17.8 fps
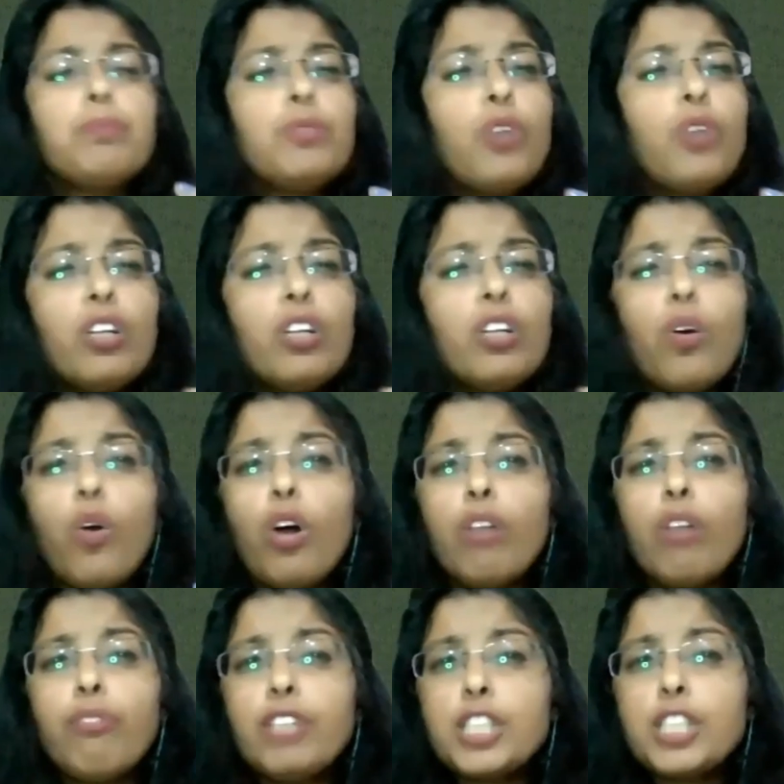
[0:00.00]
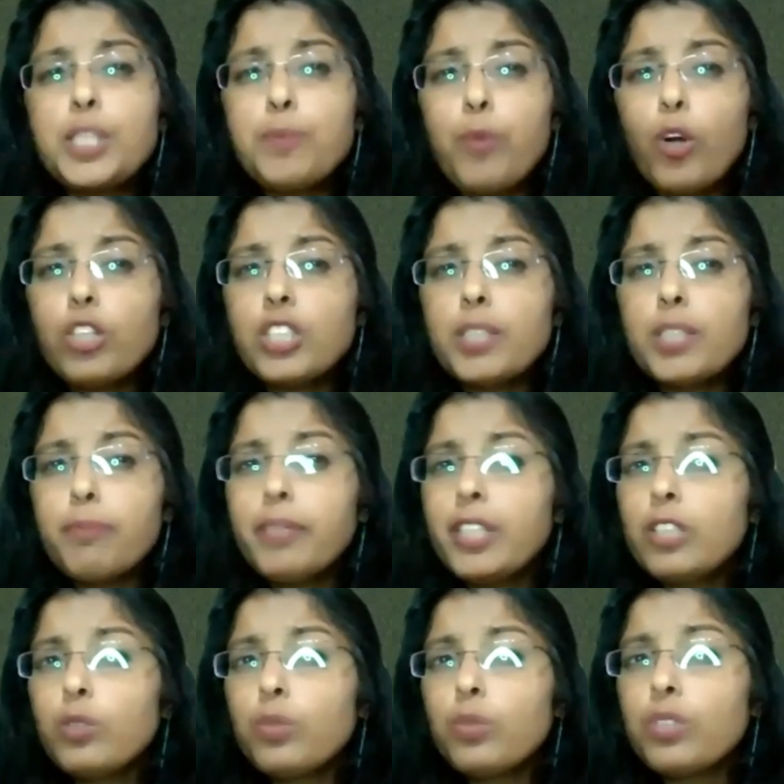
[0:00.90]
not always
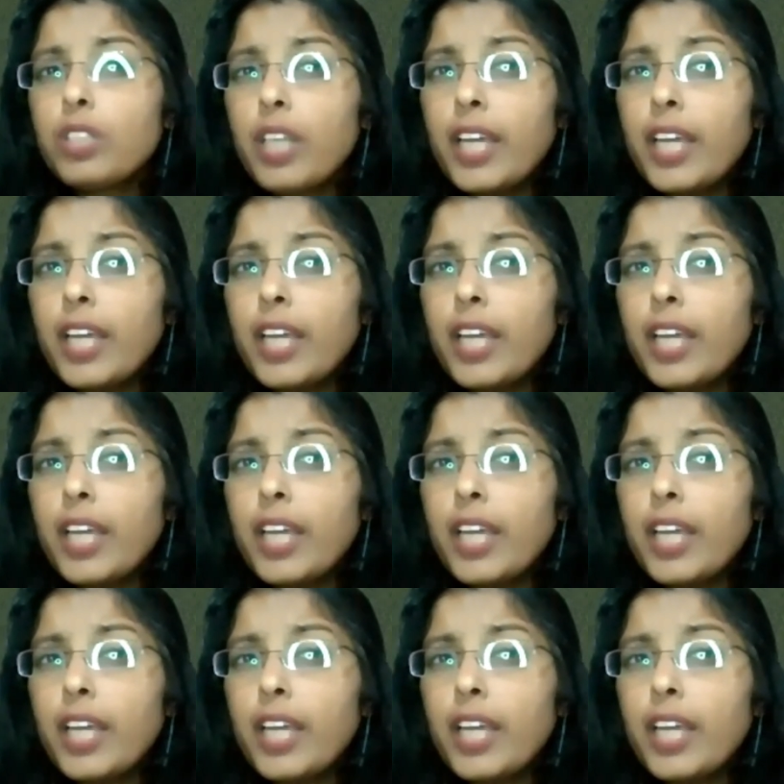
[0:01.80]
possible to